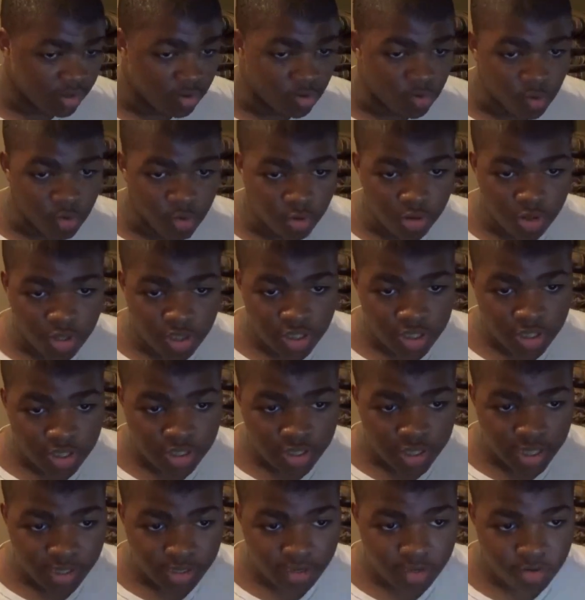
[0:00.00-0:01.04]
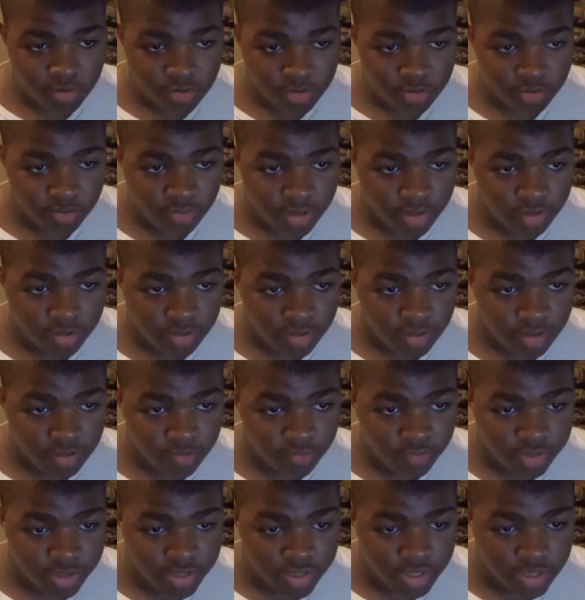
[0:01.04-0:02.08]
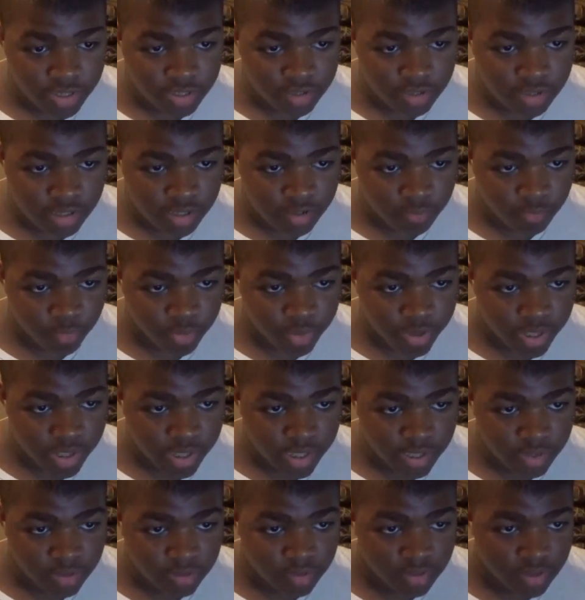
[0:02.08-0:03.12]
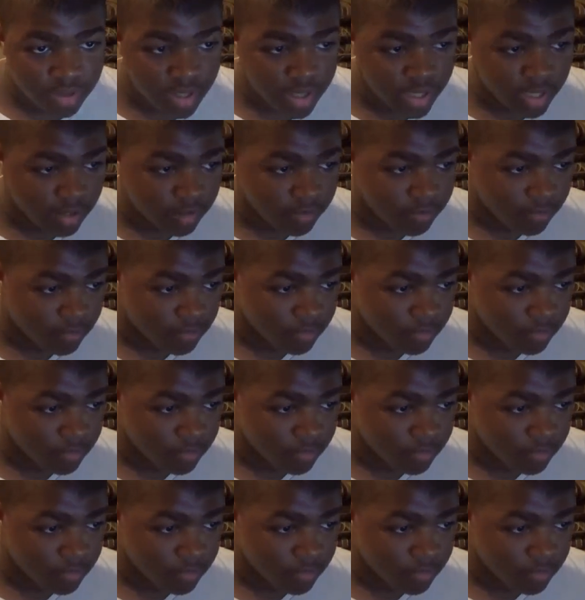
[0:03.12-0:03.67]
aura that goes around her, which is pretty interesting.